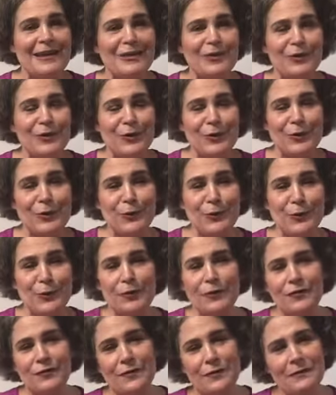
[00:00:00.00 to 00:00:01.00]
the
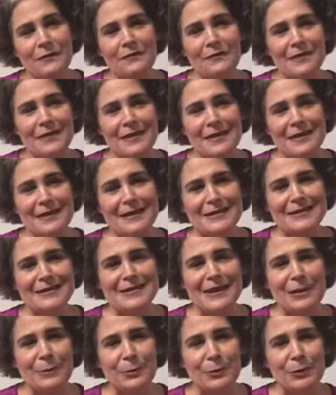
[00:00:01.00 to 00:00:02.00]
groove of things.
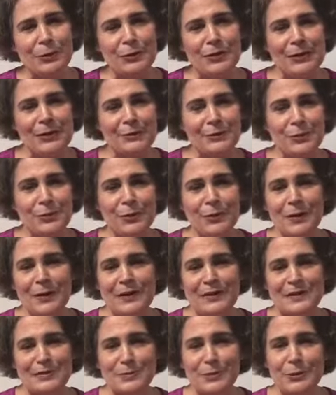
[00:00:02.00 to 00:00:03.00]
I will keep you
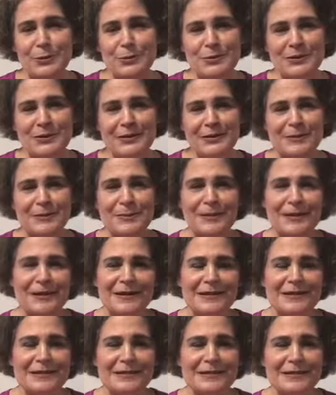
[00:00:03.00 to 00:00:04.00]
guys posted
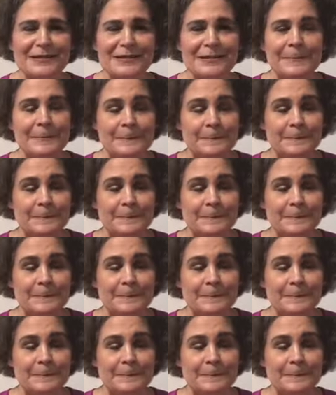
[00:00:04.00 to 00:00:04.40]
because